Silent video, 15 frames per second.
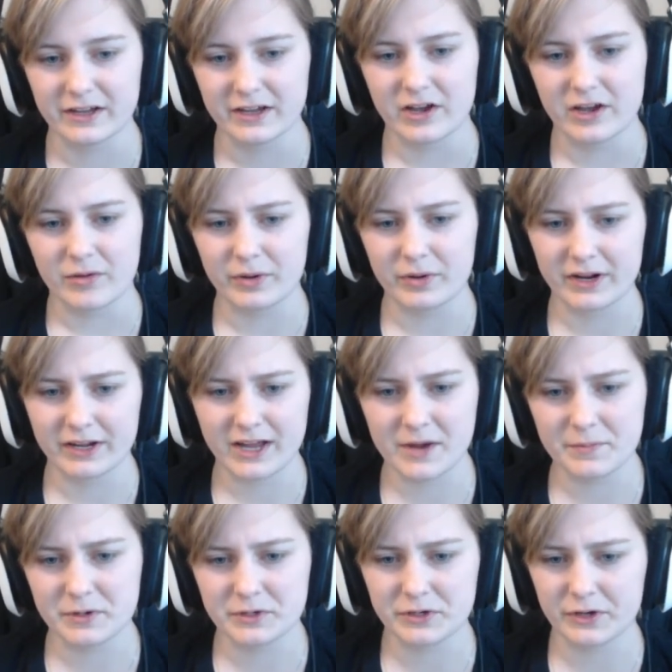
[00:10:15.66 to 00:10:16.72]
But I can't
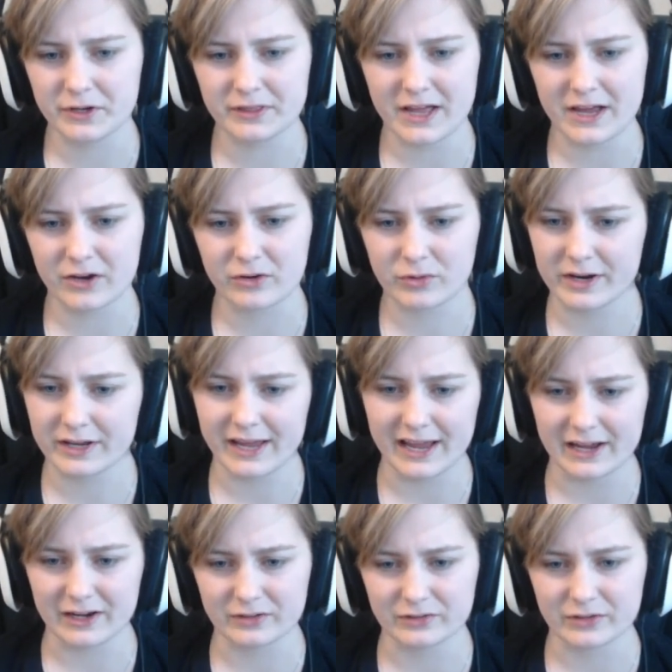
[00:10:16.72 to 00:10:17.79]
be turning that crank
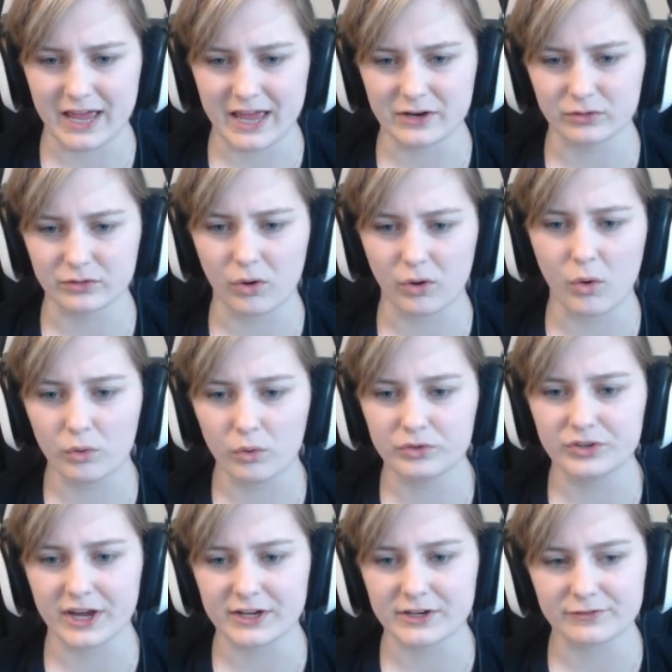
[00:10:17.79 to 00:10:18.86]
handle all
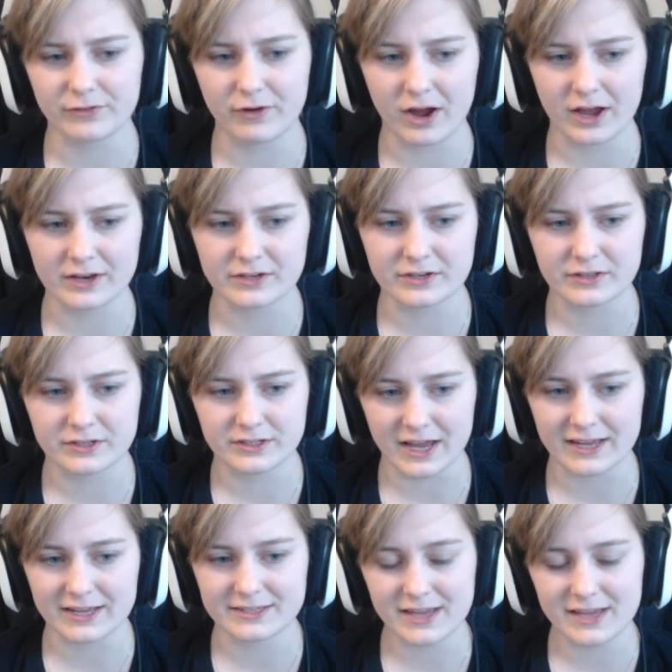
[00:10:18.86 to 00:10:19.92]
day to find the
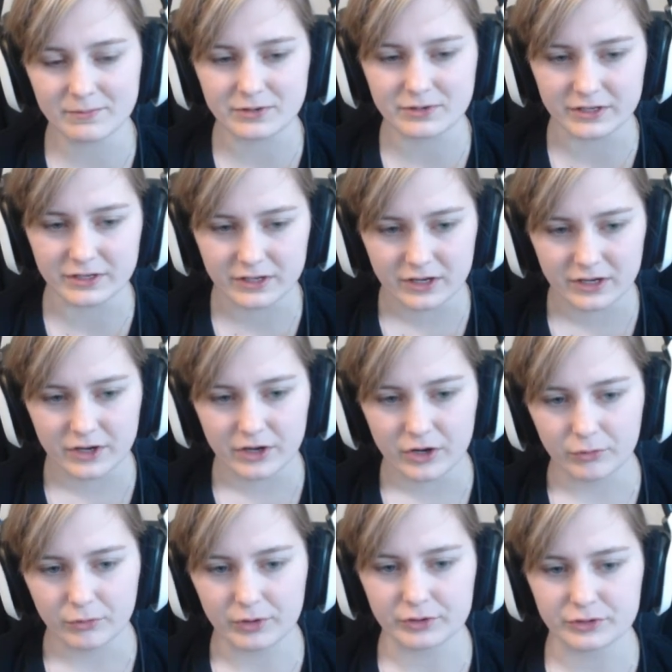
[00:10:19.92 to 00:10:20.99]
tank is empty.
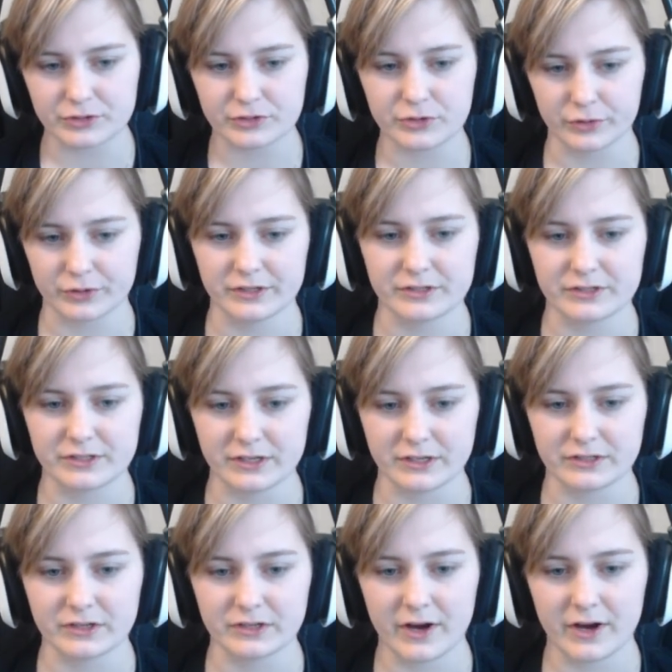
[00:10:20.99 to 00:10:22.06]
Well, sod it,
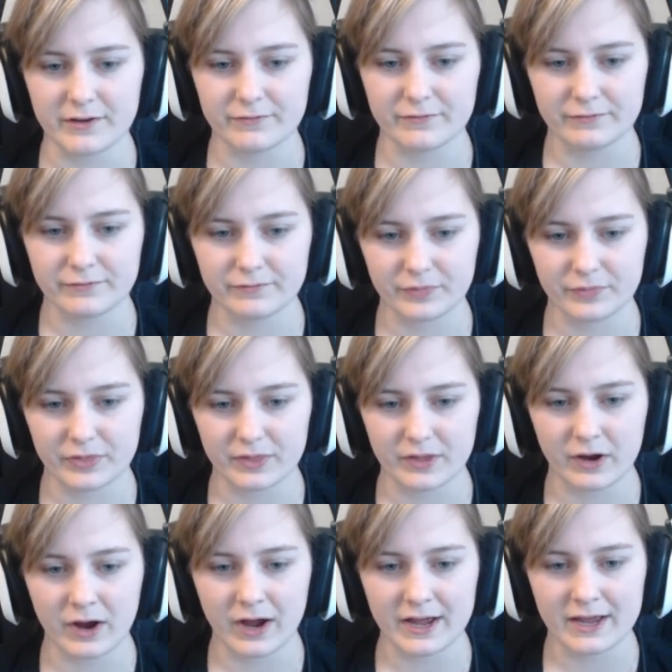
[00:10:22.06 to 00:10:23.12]
says.
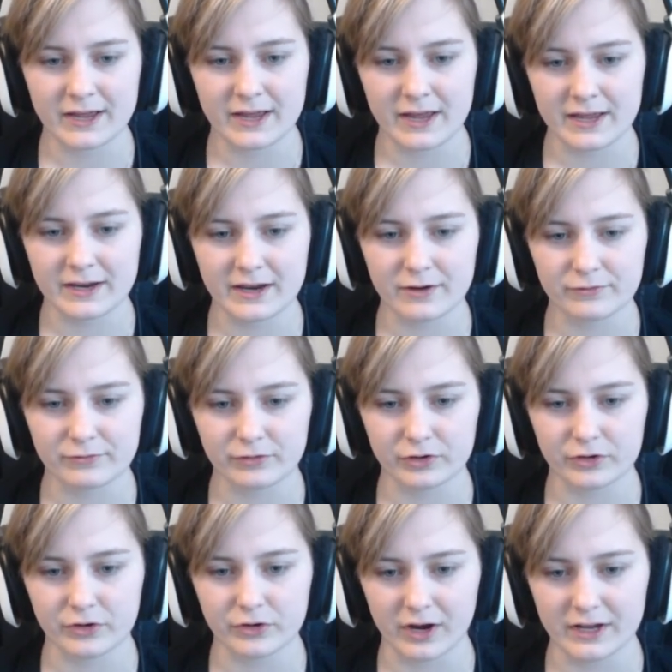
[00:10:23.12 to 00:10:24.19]
Enough for a
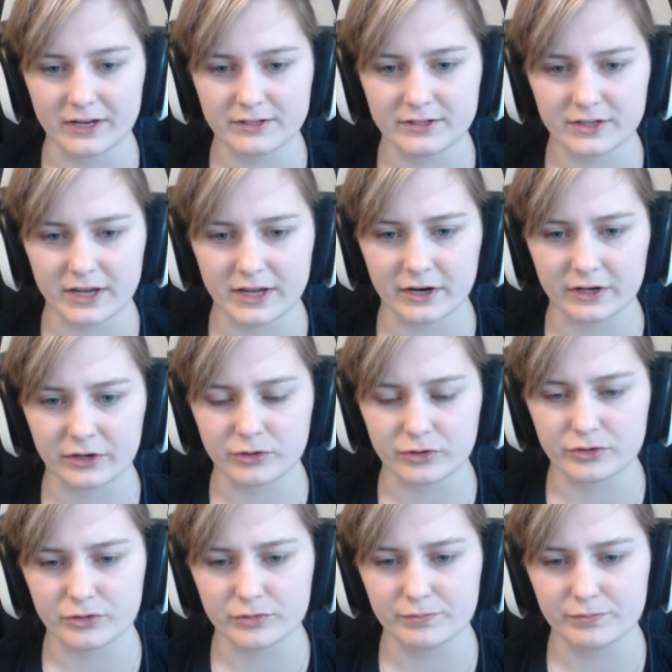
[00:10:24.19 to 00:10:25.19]
night, and I go to